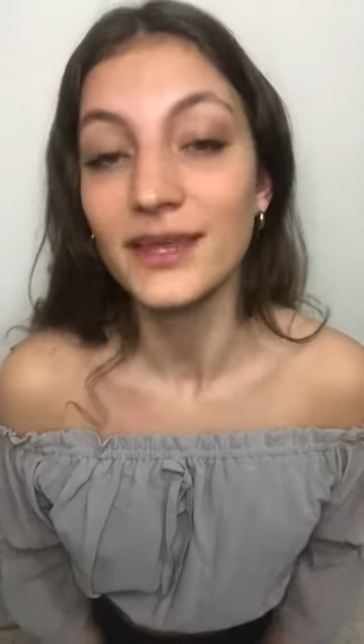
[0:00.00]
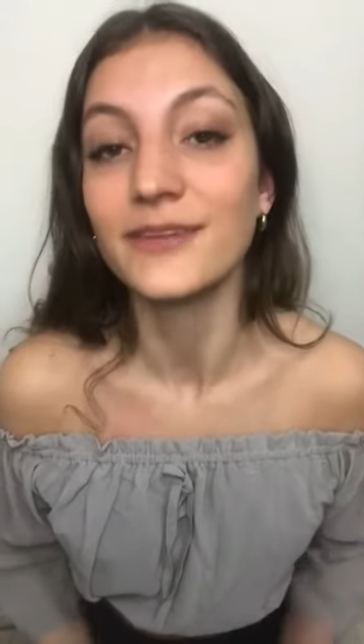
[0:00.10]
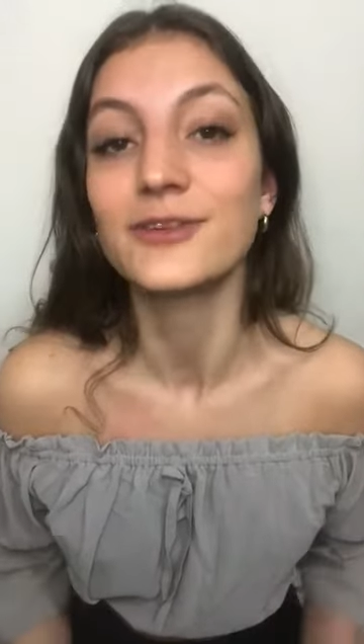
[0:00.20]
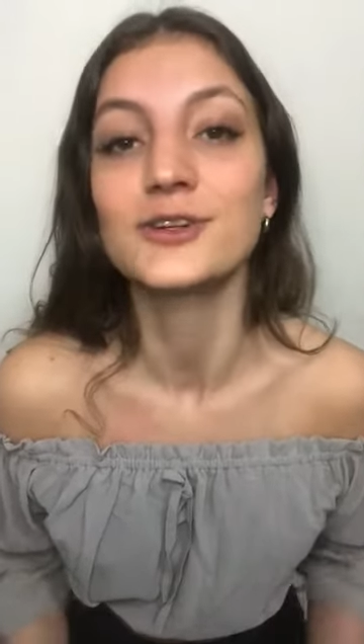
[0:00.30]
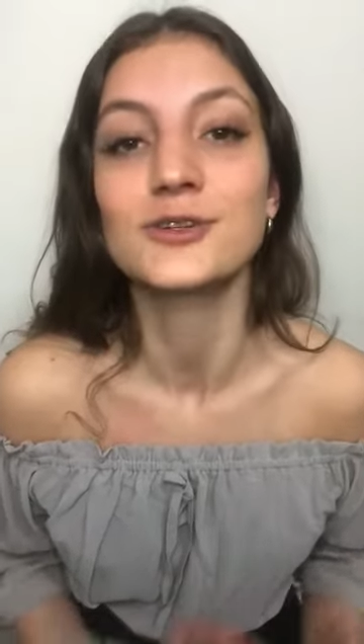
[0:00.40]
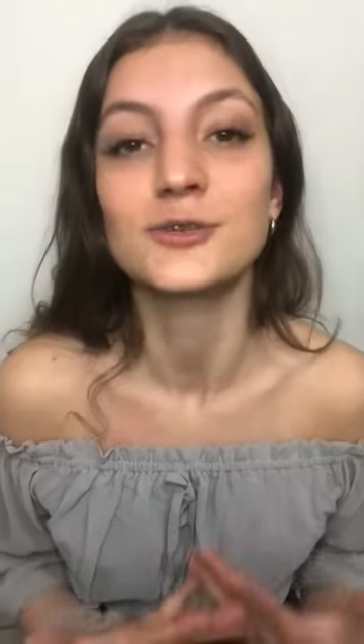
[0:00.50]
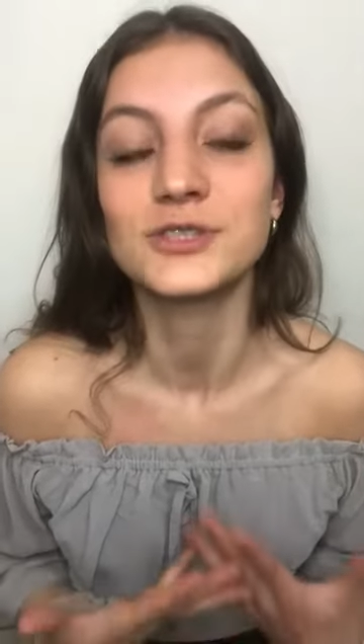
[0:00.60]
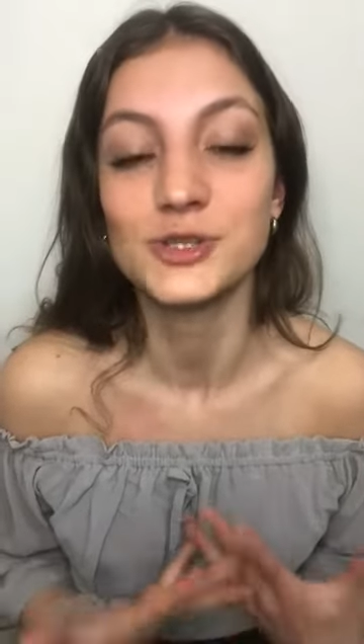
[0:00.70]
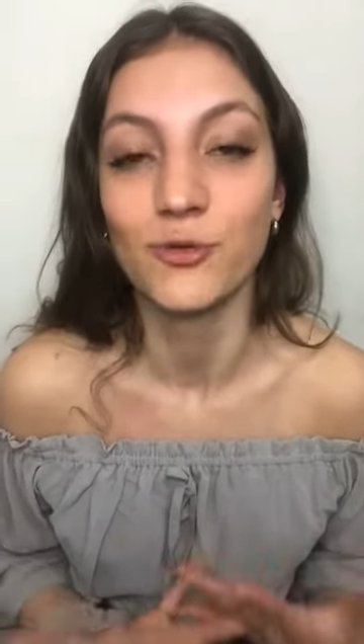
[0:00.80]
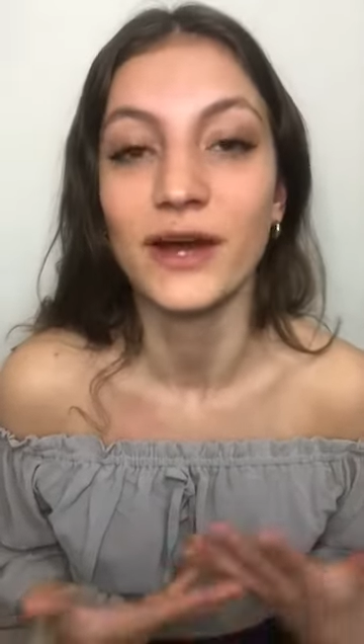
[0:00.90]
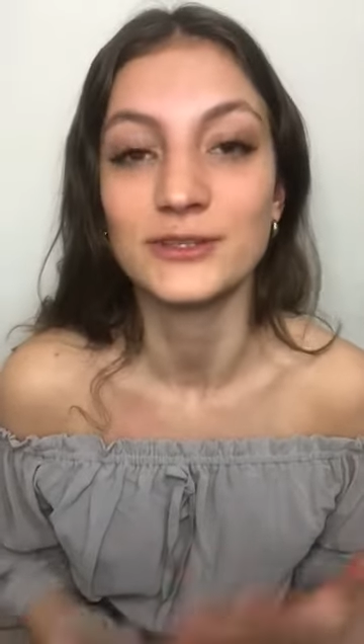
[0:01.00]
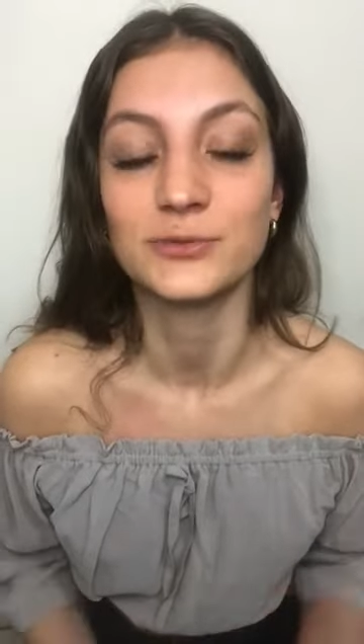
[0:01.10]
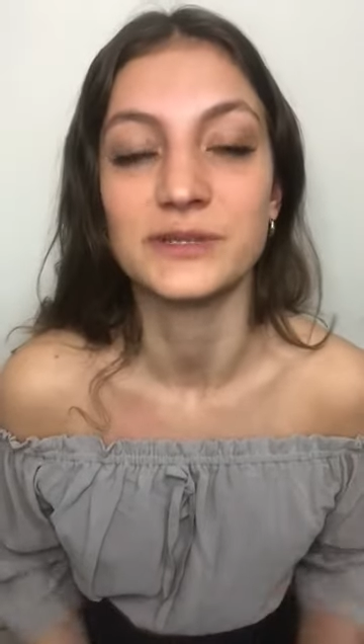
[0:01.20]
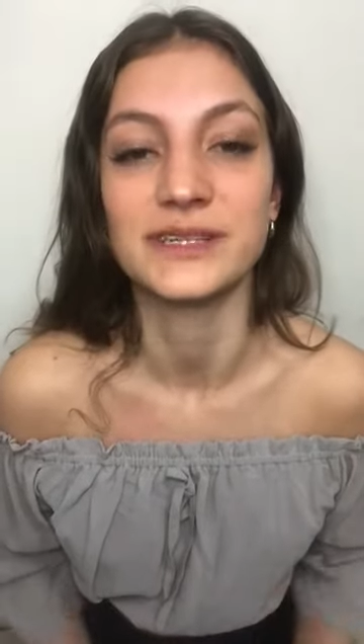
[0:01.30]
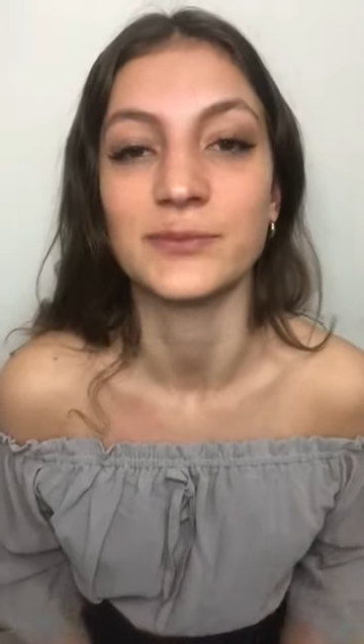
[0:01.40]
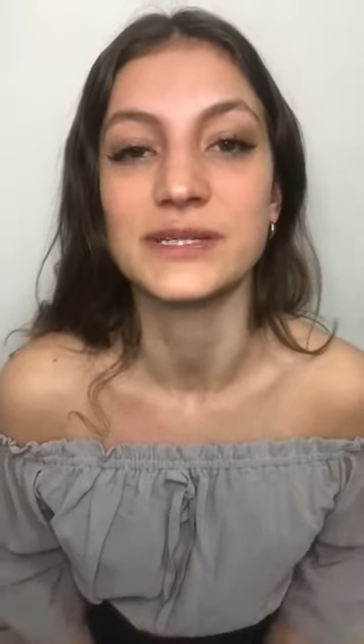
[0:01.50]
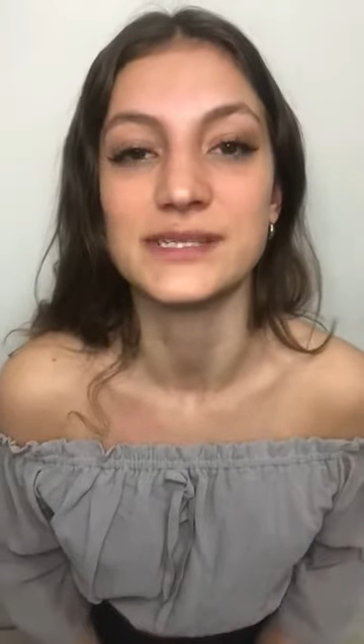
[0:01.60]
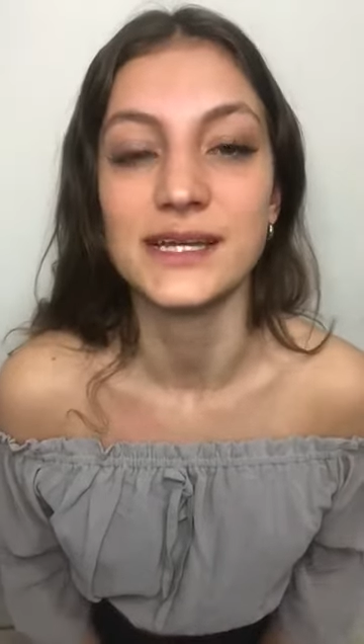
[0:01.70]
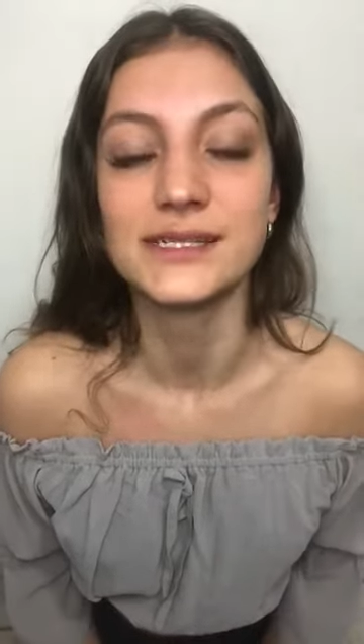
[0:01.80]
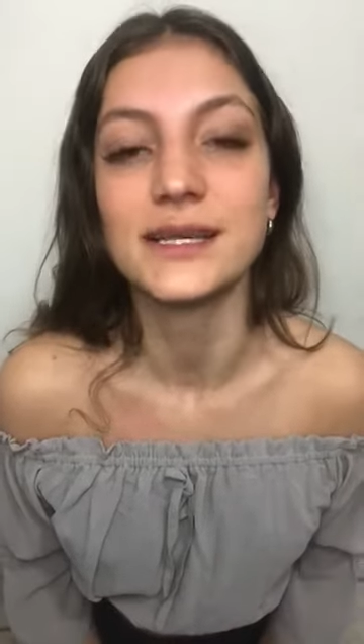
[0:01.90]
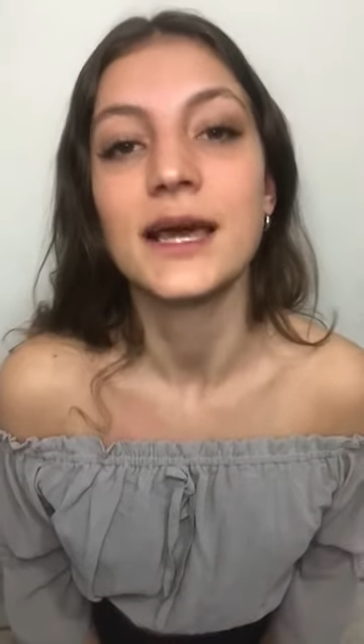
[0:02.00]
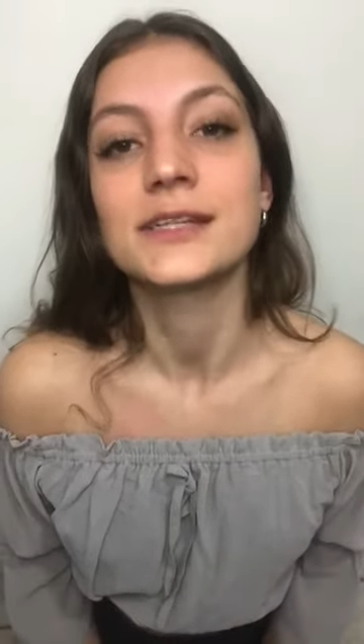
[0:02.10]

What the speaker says: if you try to build a business.